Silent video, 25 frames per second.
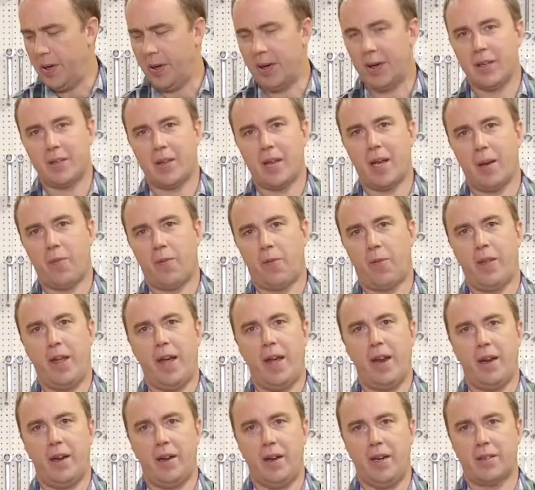you're going to make up for
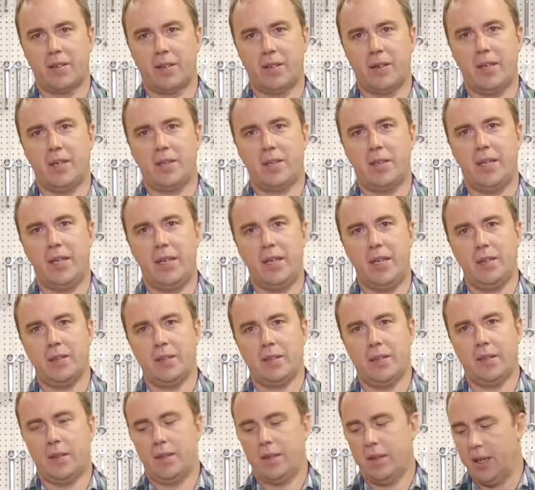that in installation ease
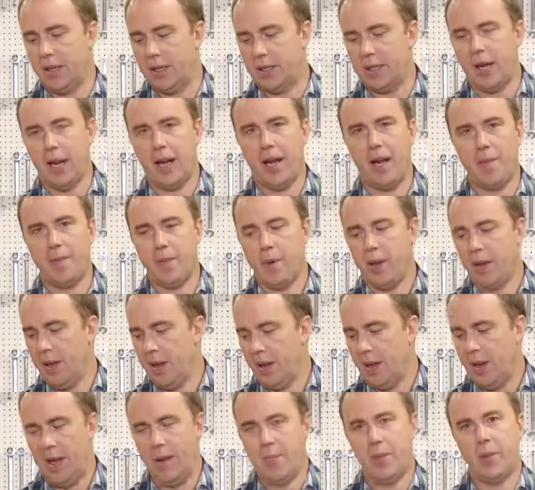and time
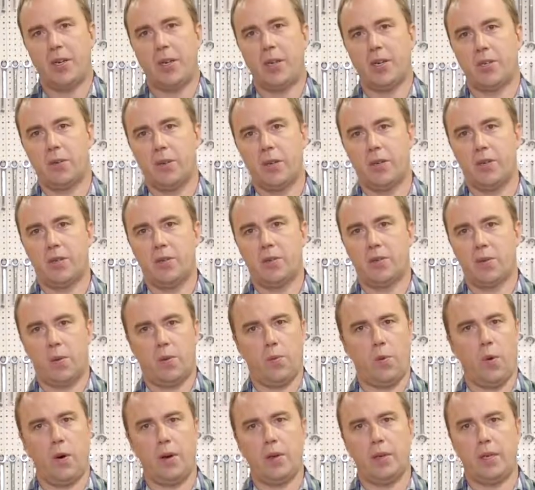and potential issues with
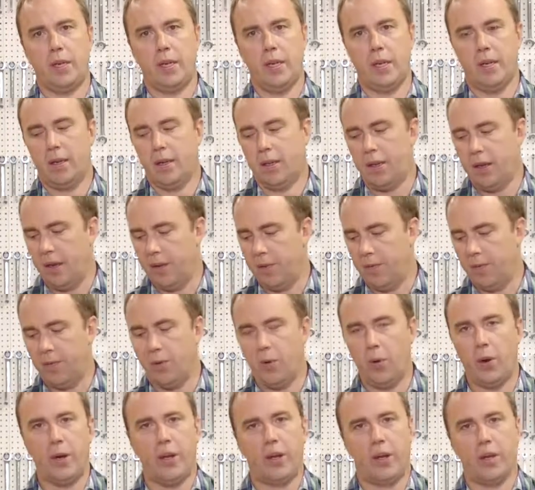warranty,
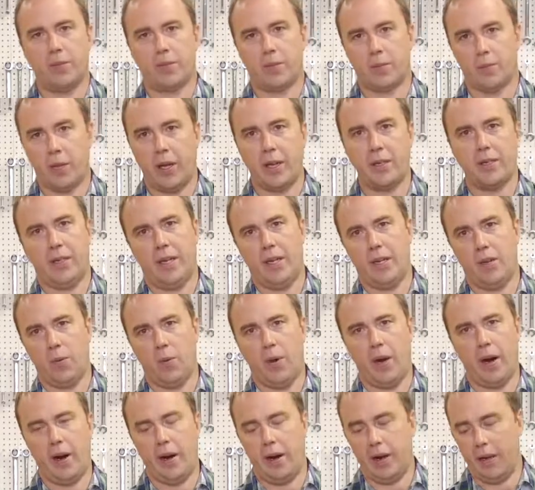voiding of splicing into
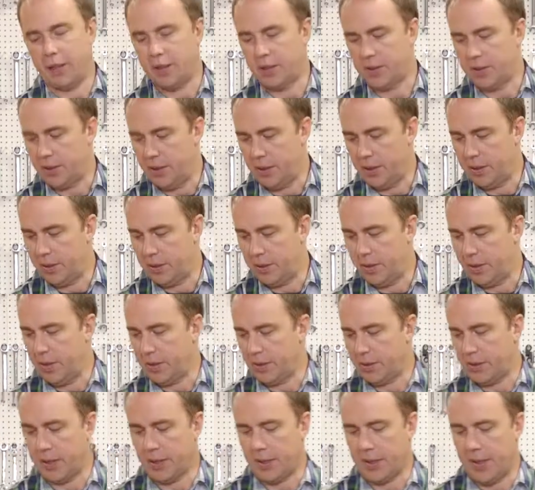wiring and
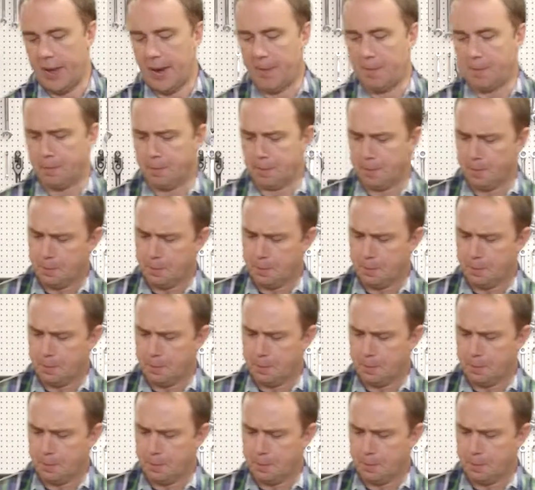things like that.